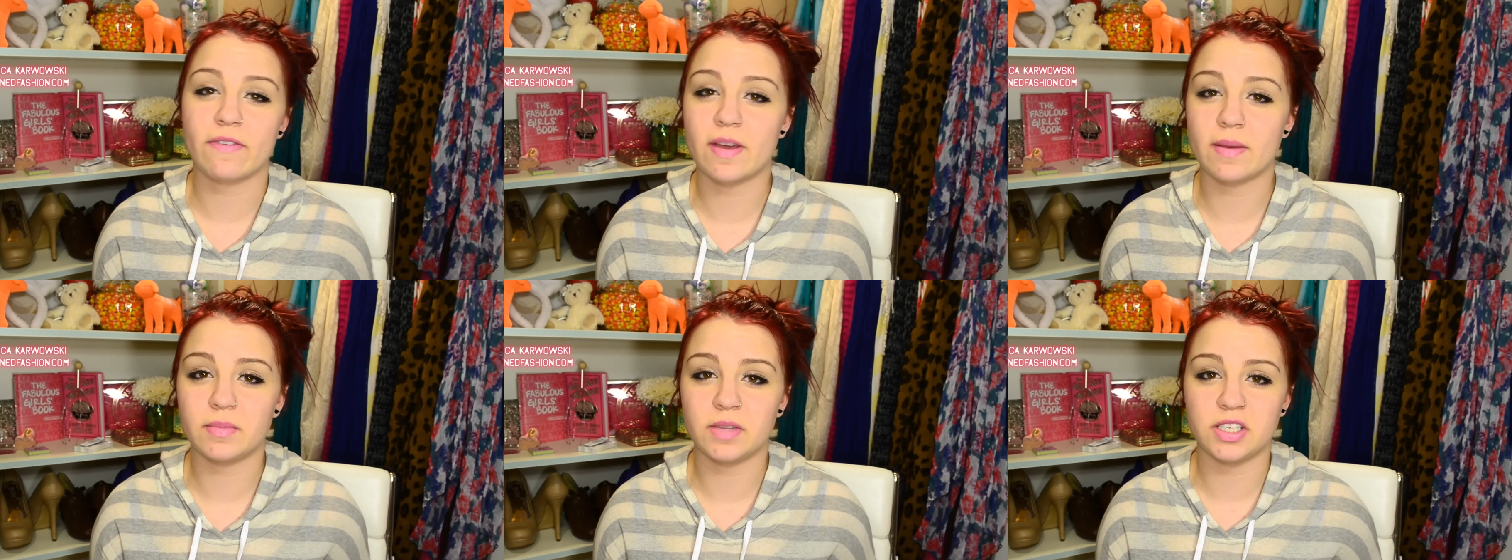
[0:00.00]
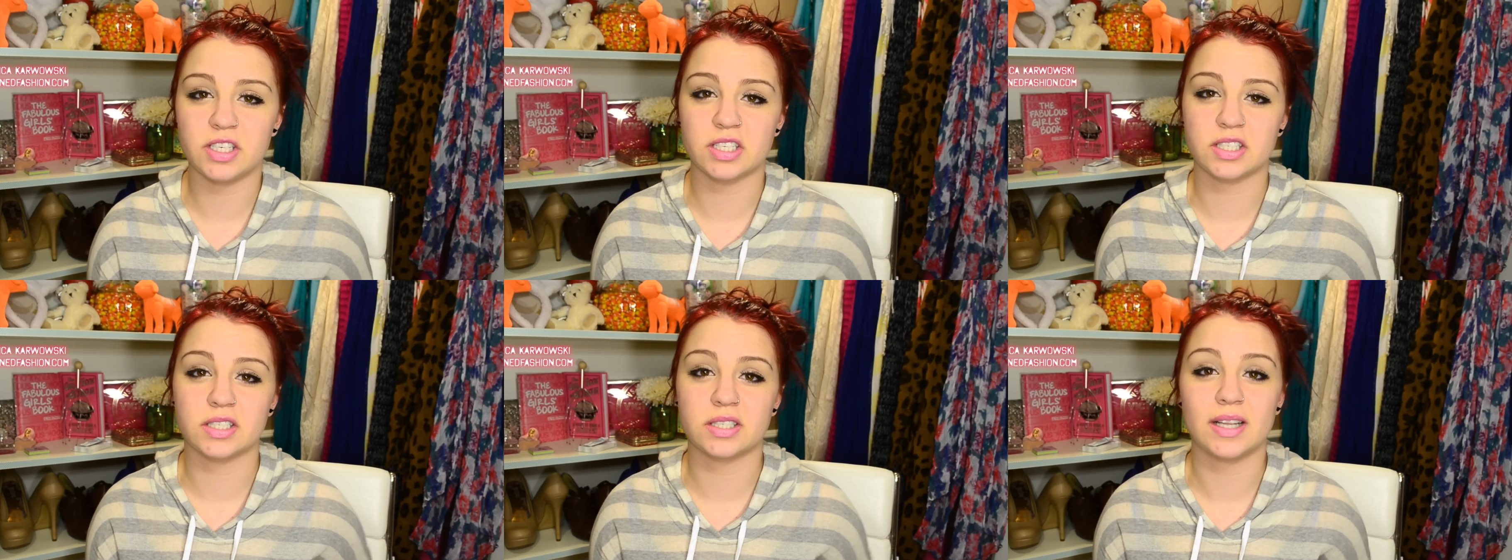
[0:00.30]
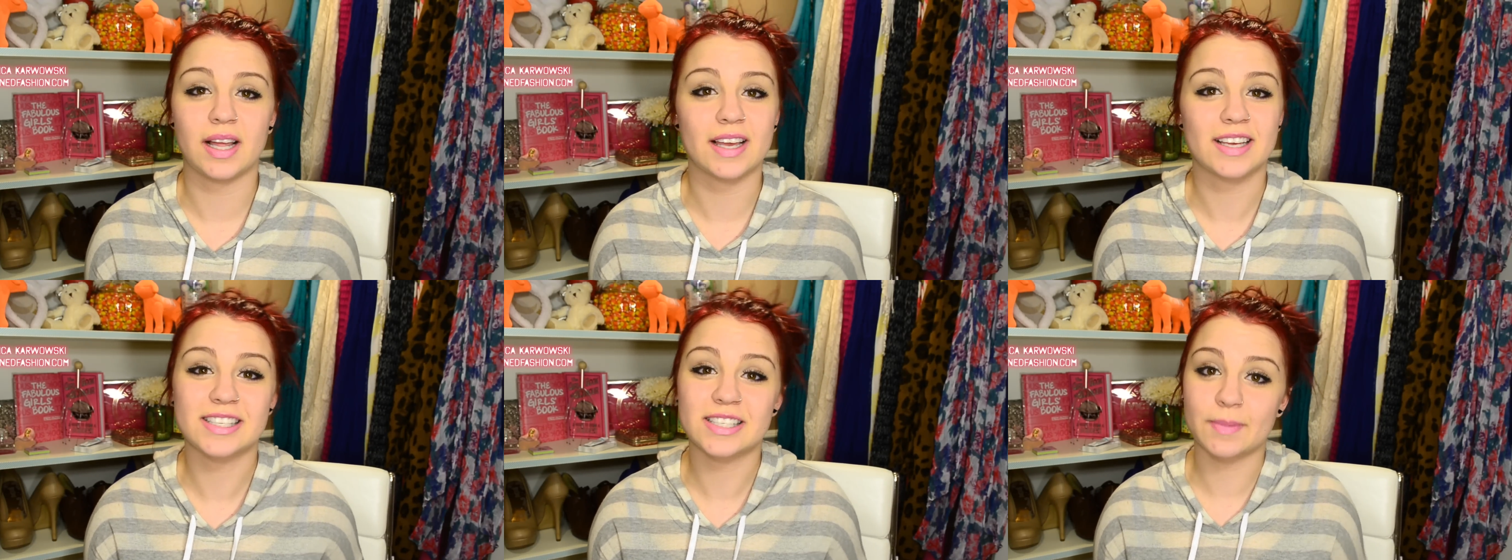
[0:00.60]
family doesn't
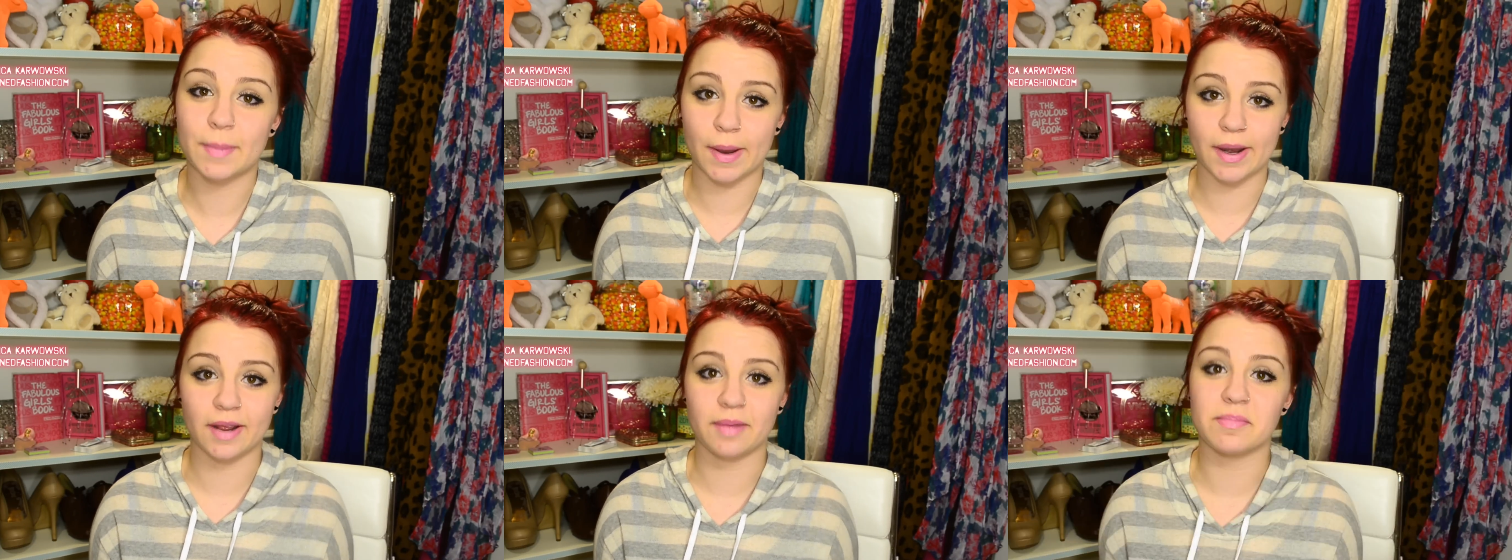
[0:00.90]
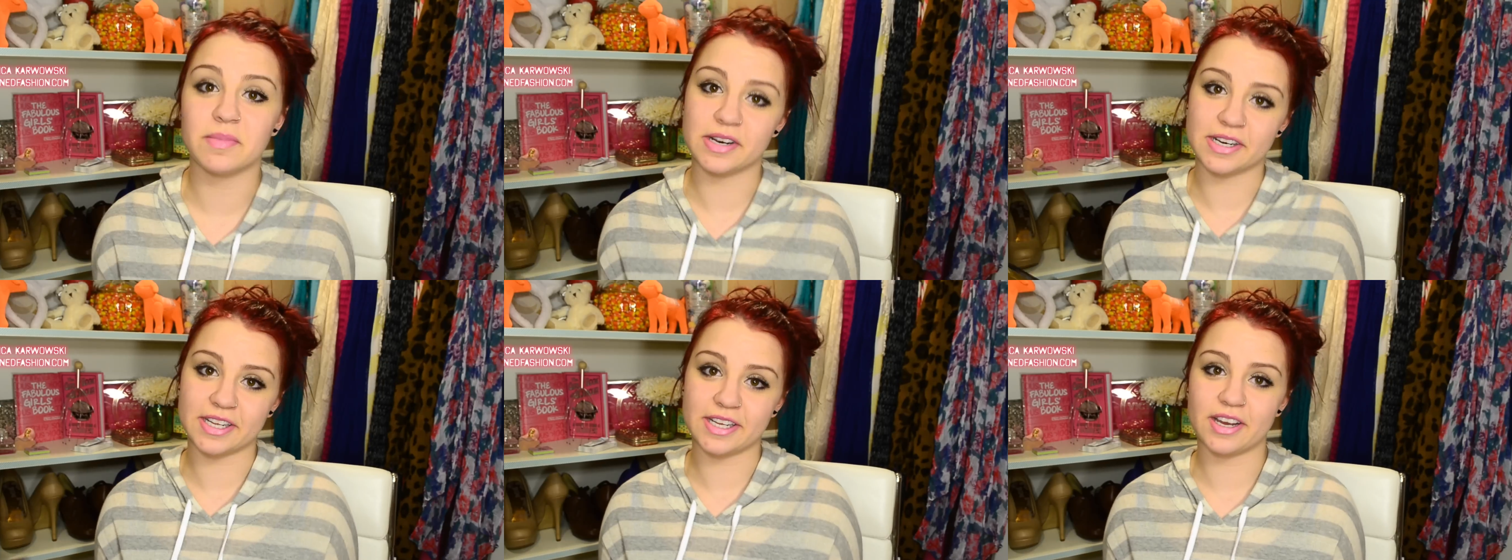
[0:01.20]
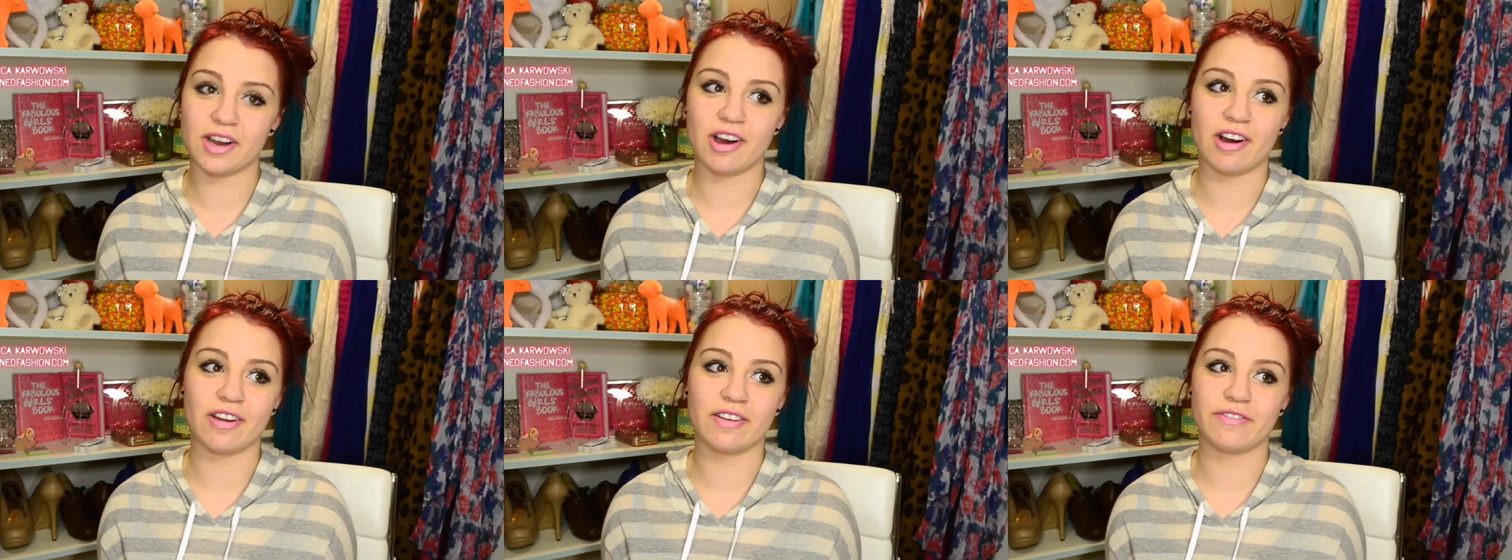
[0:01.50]
like spending
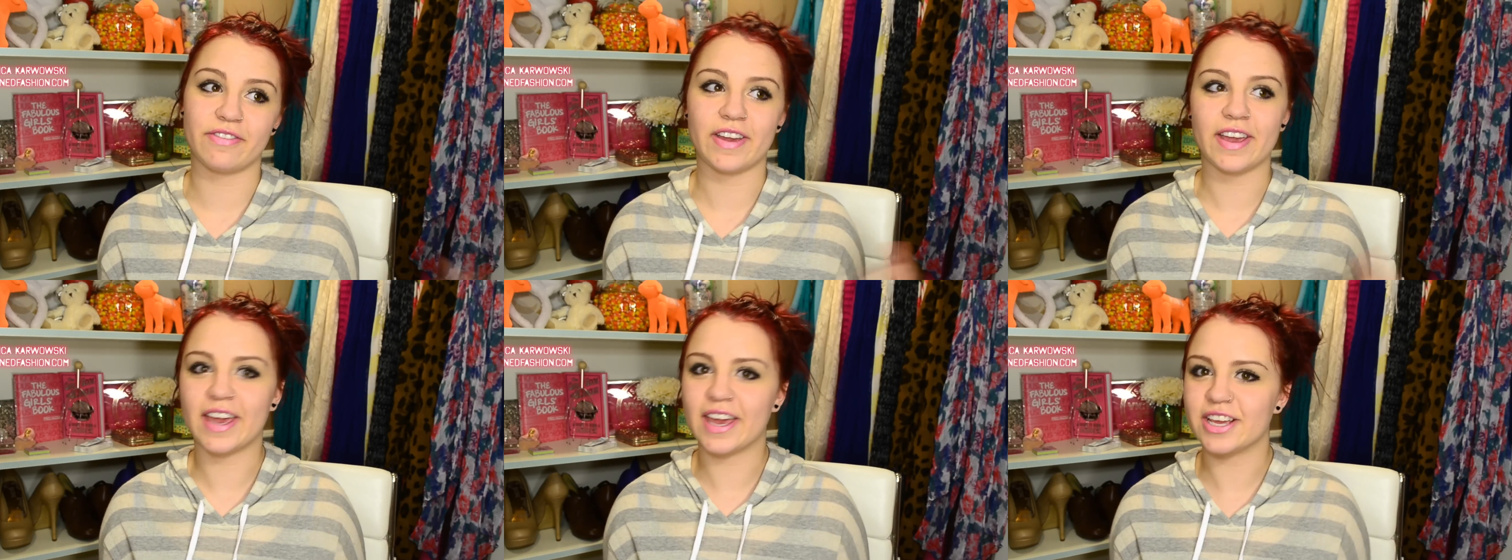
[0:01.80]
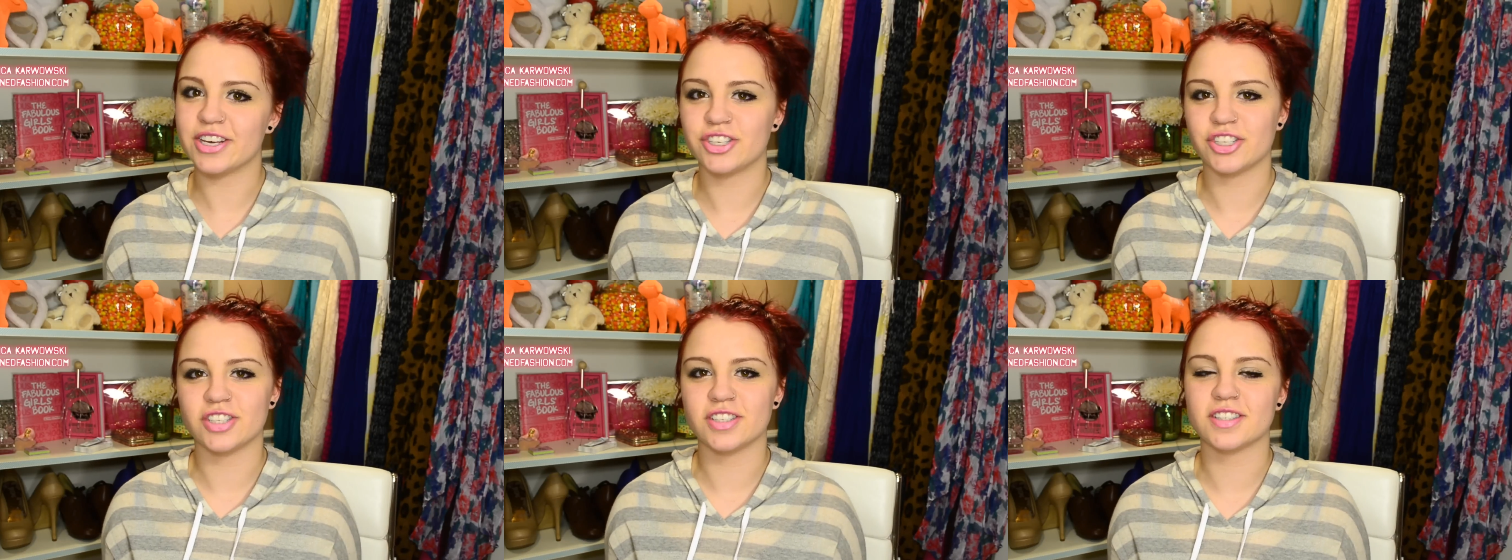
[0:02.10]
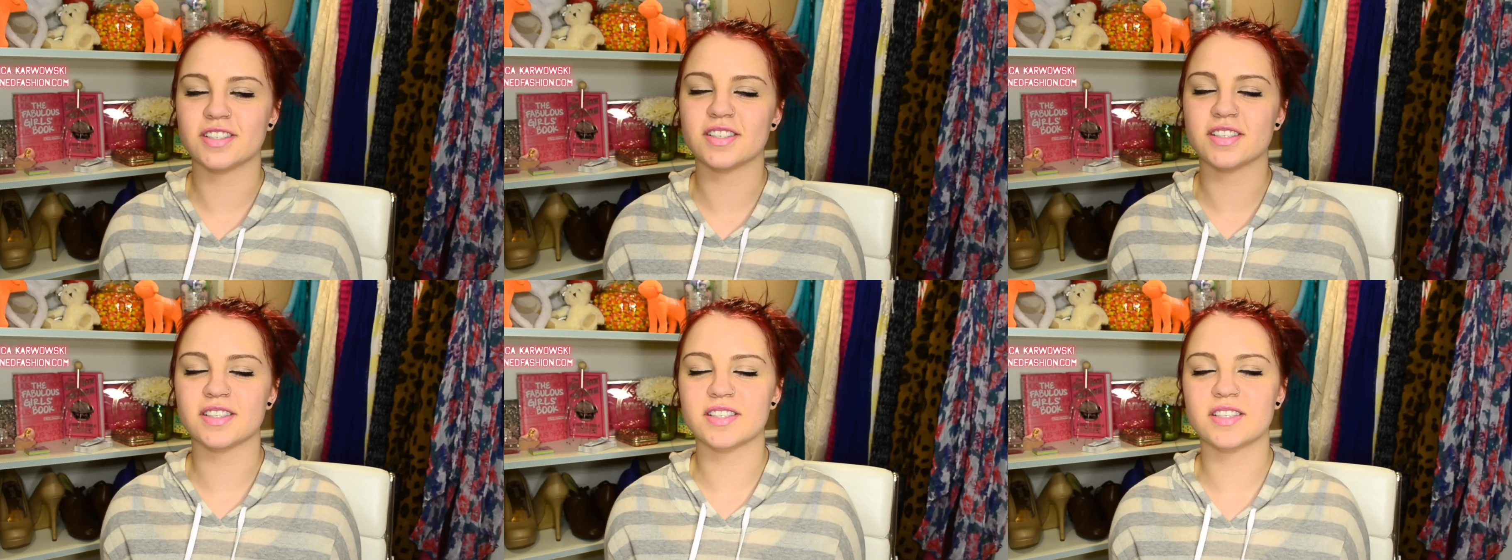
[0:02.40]
money on
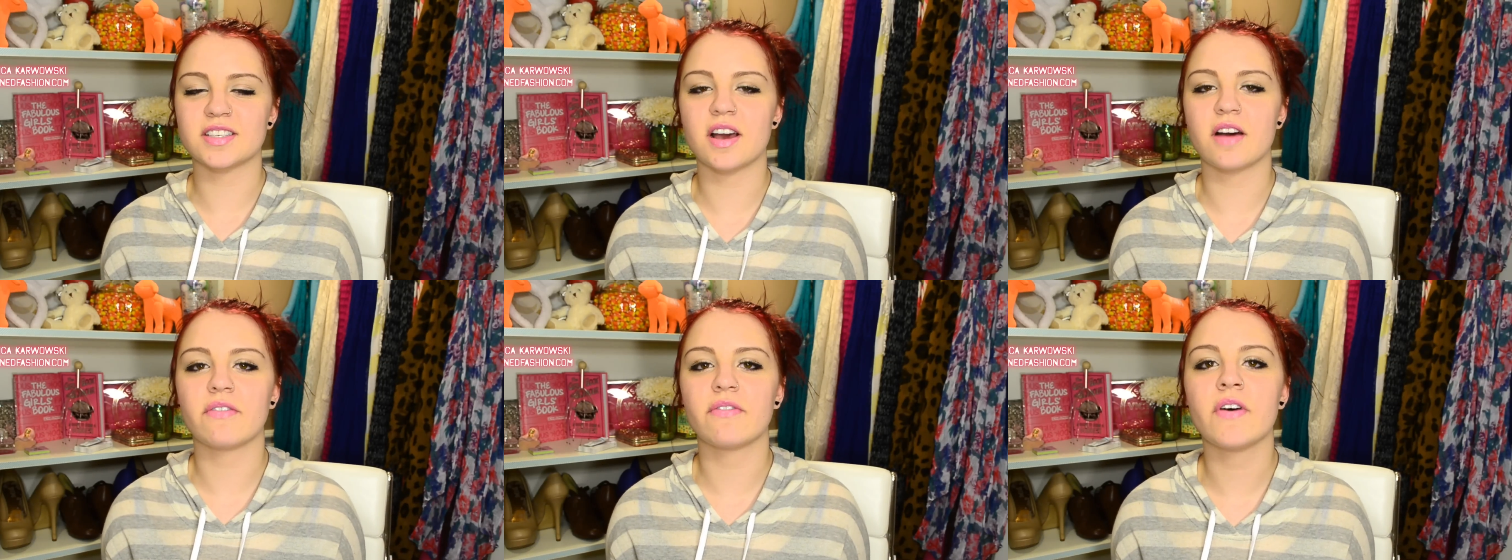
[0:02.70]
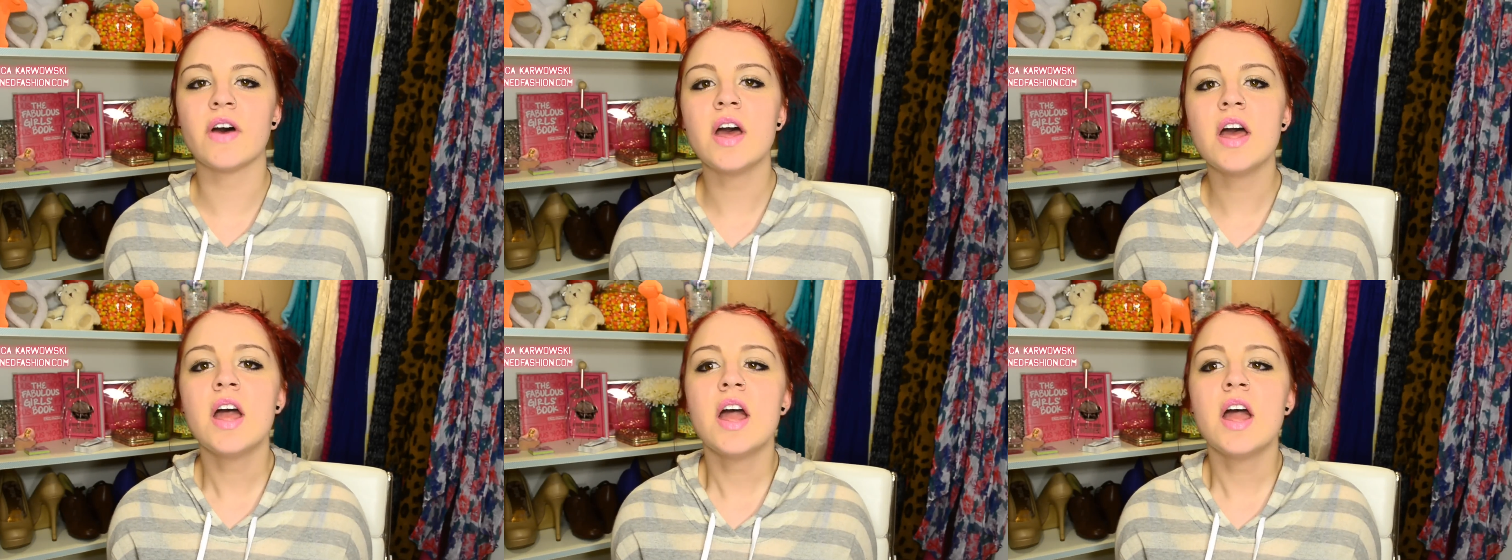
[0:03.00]
vacations and stuff.